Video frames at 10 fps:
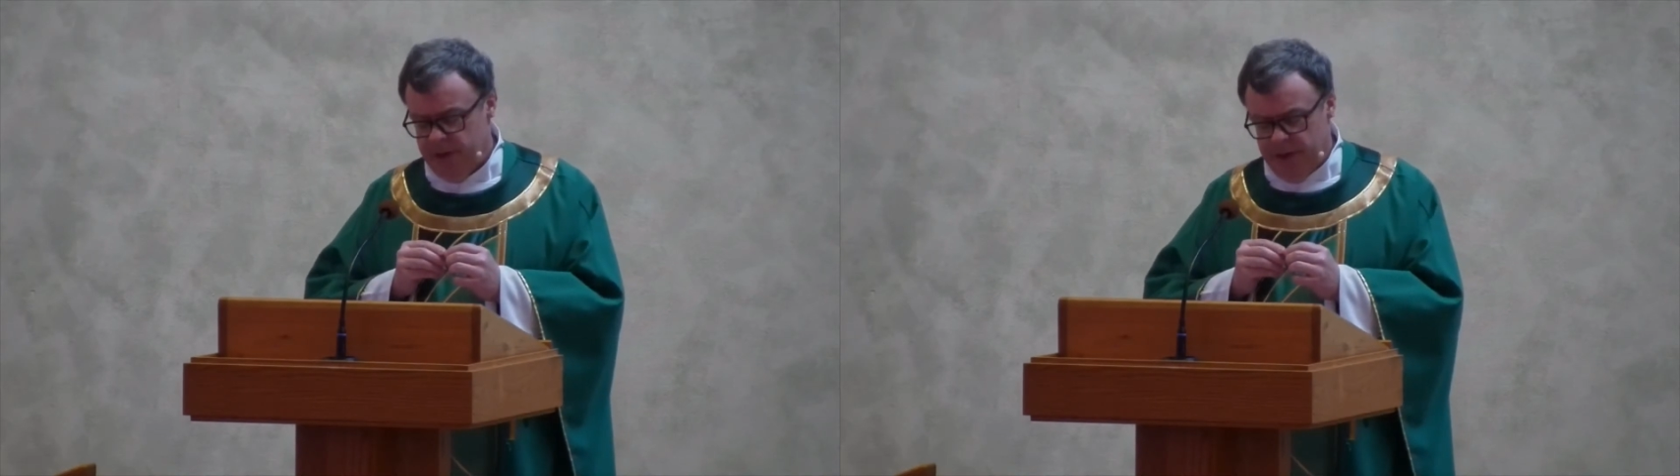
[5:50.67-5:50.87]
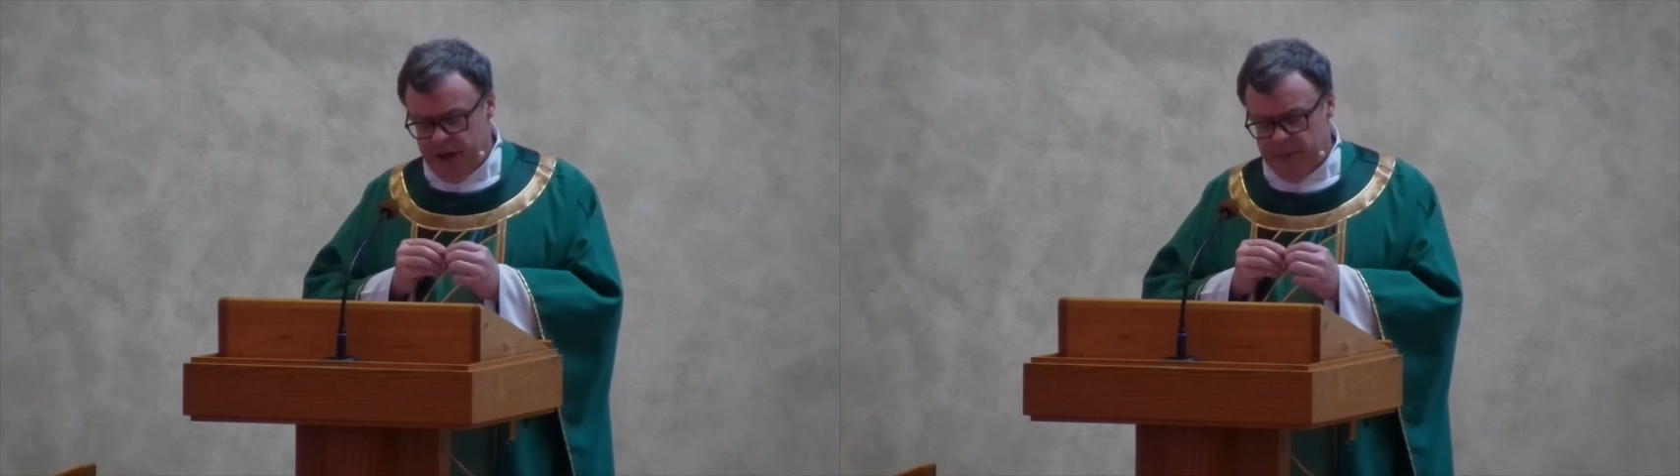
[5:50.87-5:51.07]

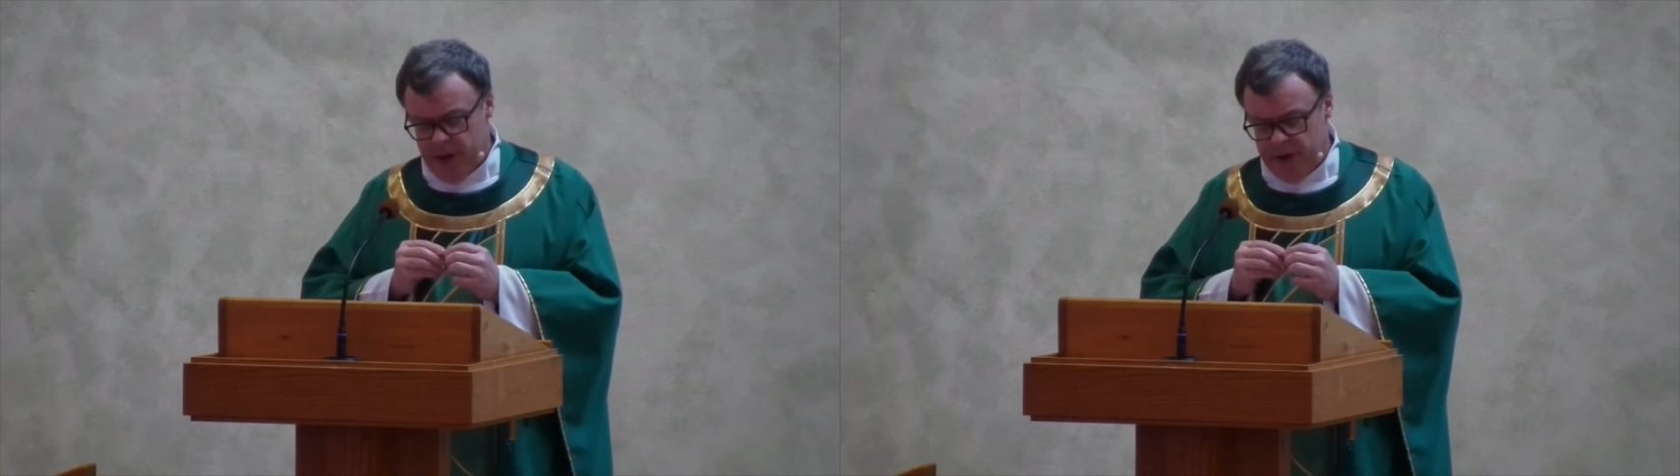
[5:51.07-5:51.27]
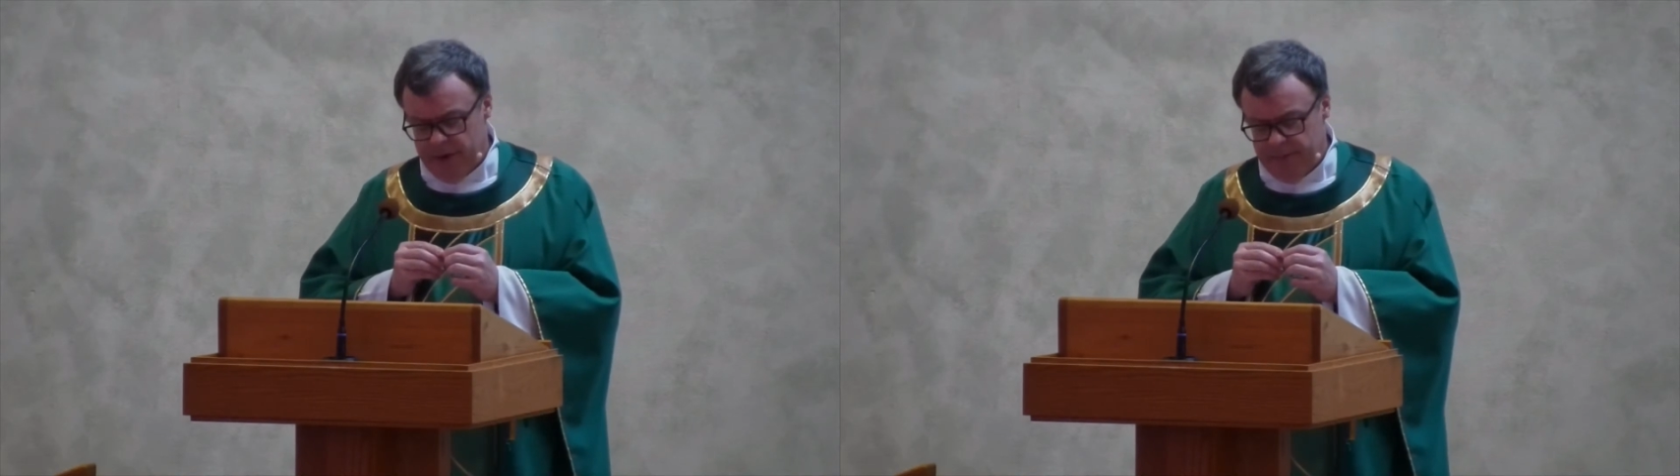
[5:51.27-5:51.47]
Think
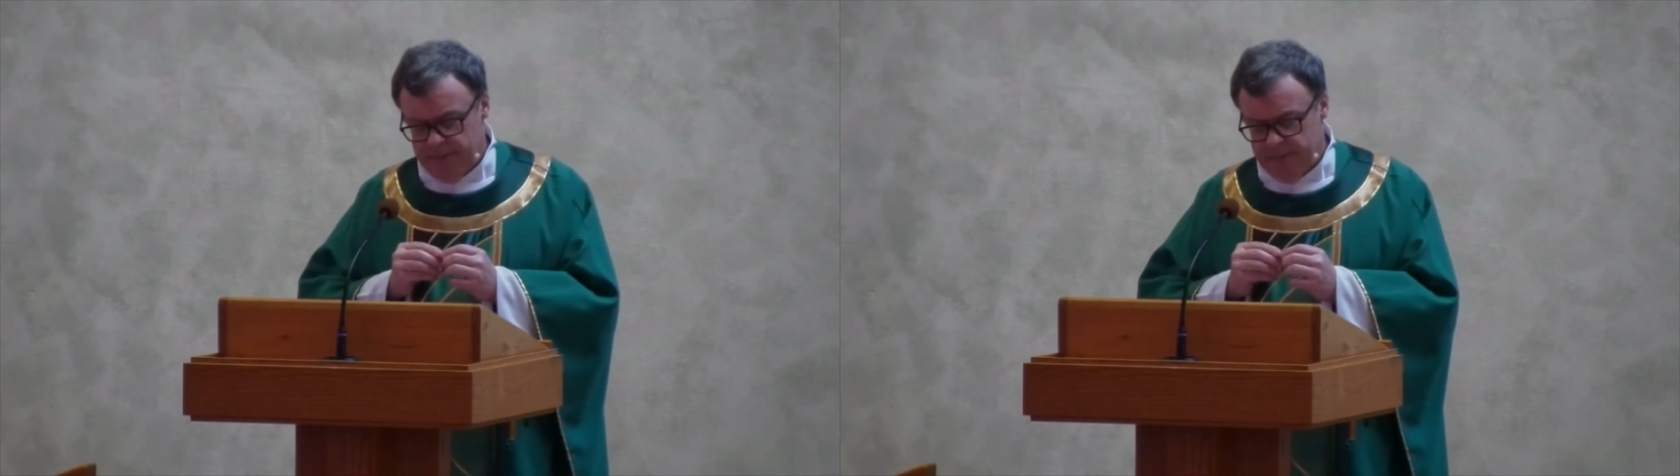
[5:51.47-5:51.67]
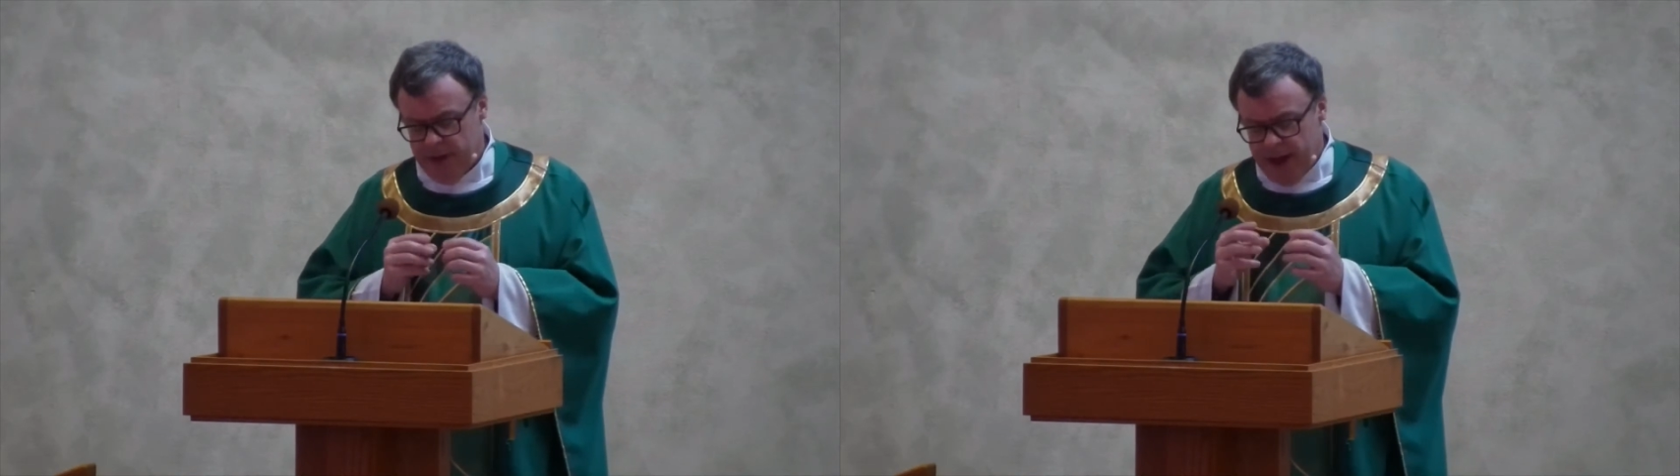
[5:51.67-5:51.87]
about it.
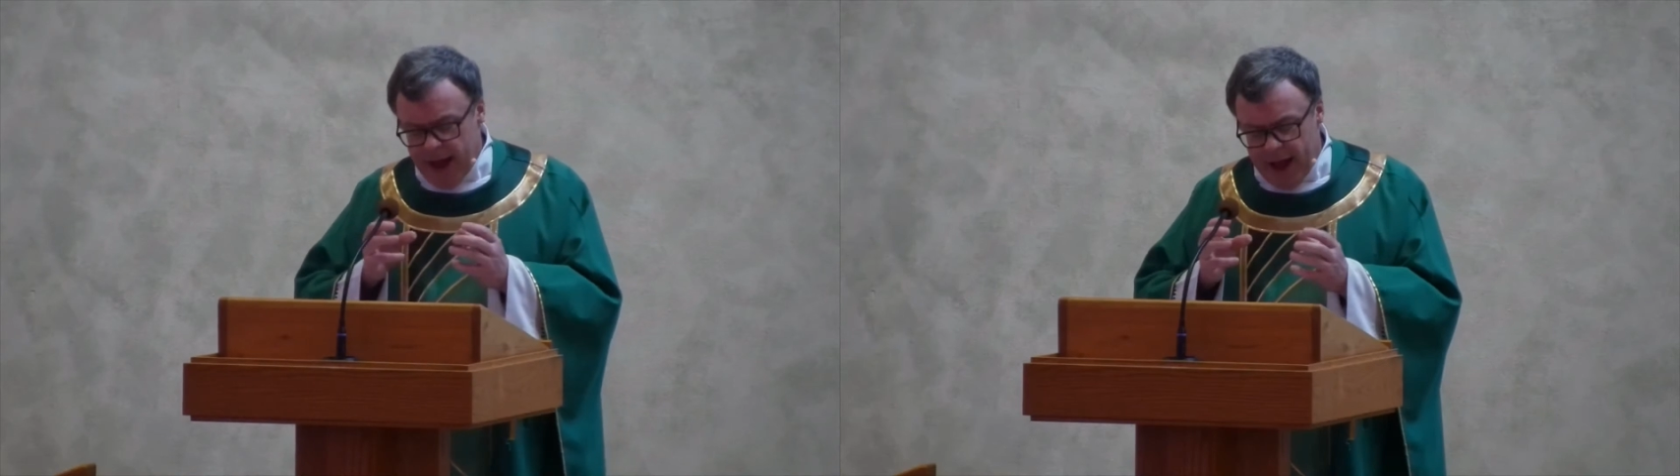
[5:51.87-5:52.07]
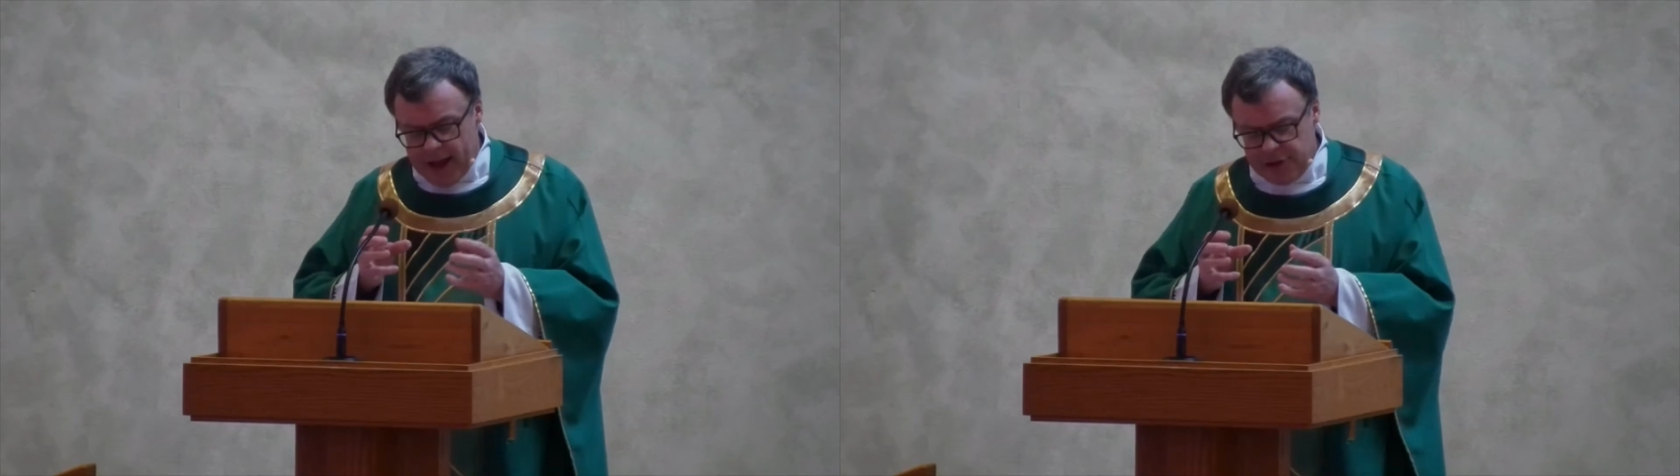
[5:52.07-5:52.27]

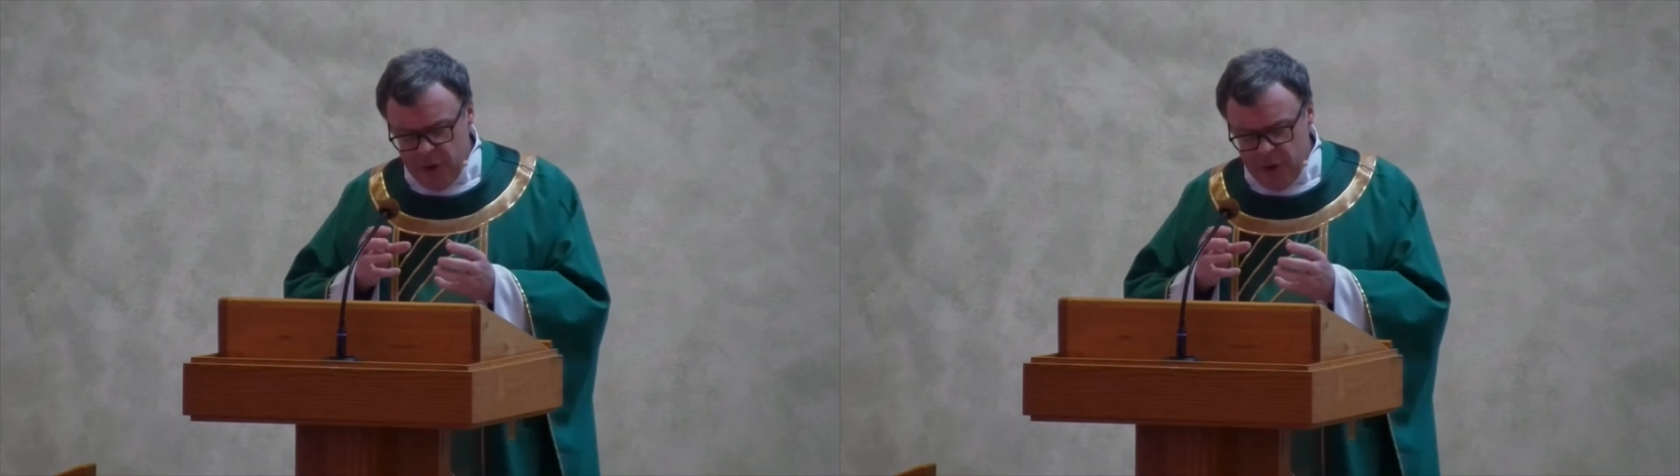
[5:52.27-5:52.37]
As